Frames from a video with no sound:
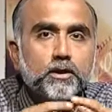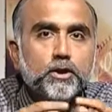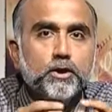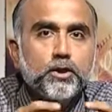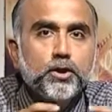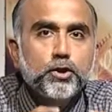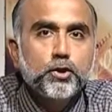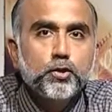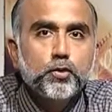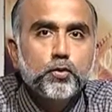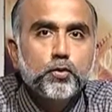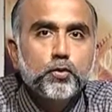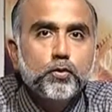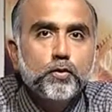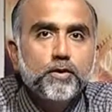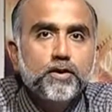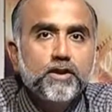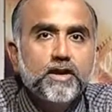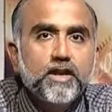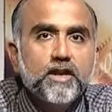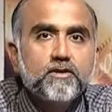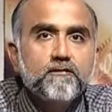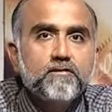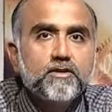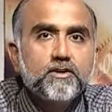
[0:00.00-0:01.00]
You
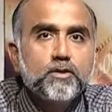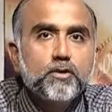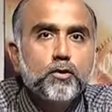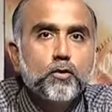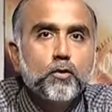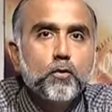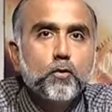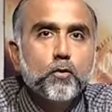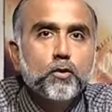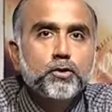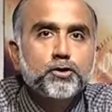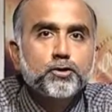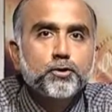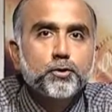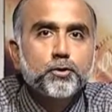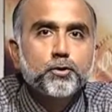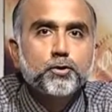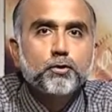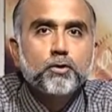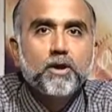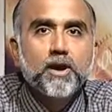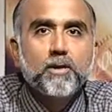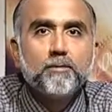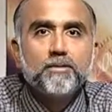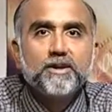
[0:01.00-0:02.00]
never know what's going
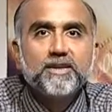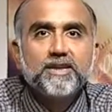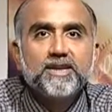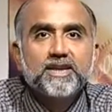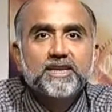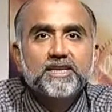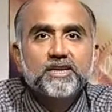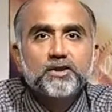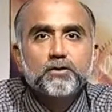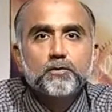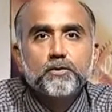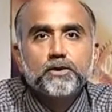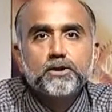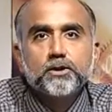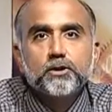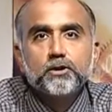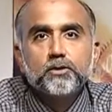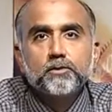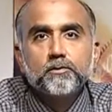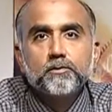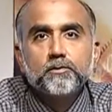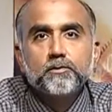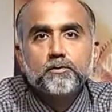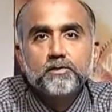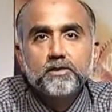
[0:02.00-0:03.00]
to happen next with
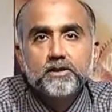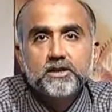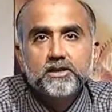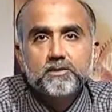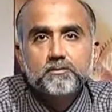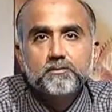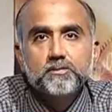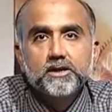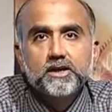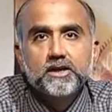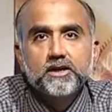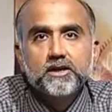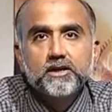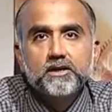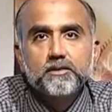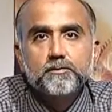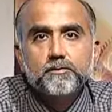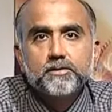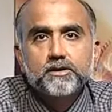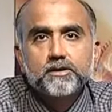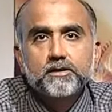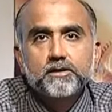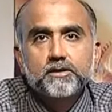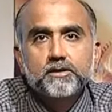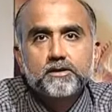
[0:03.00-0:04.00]
this particular
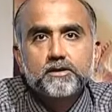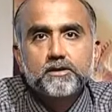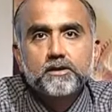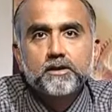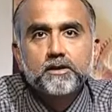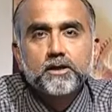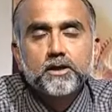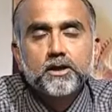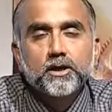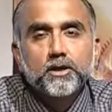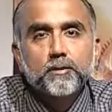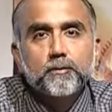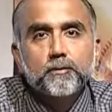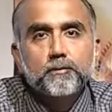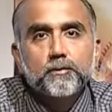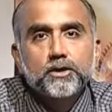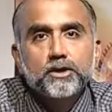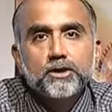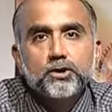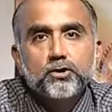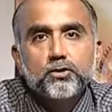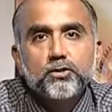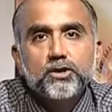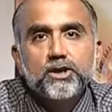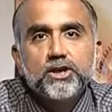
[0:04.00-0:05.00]
business,
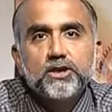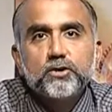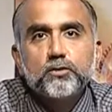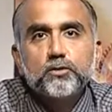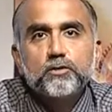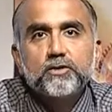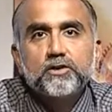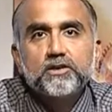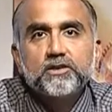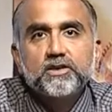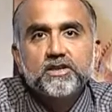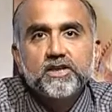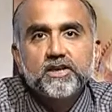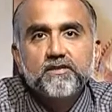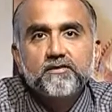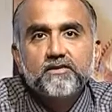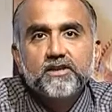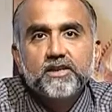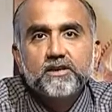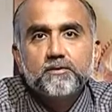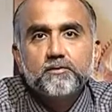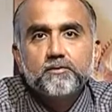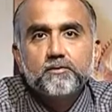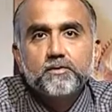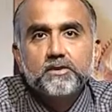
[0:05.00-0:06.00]
but you need to save
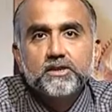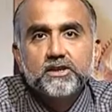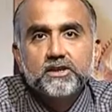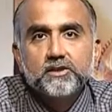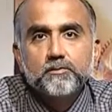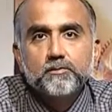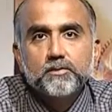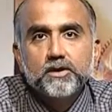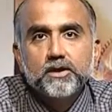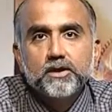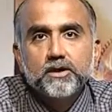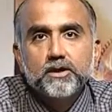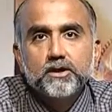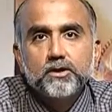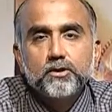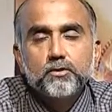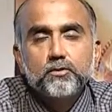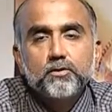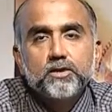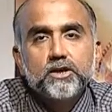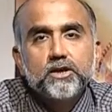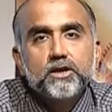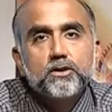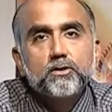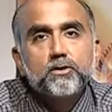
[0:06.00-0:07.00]
this money. You
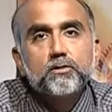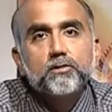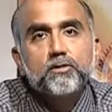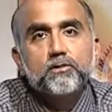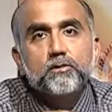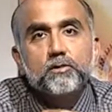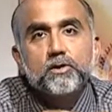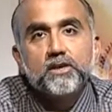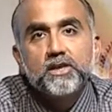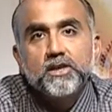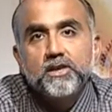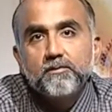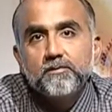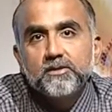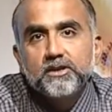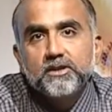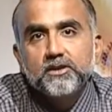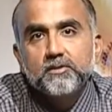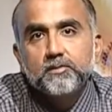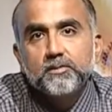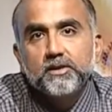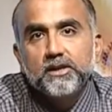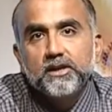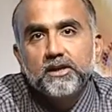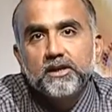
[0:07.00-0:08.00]
need to keep this
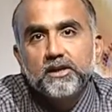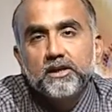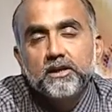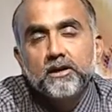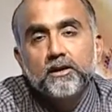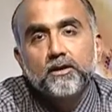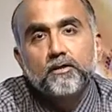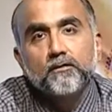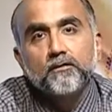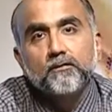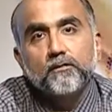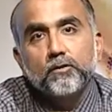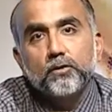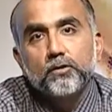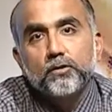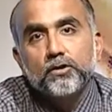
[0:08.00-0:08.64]
money for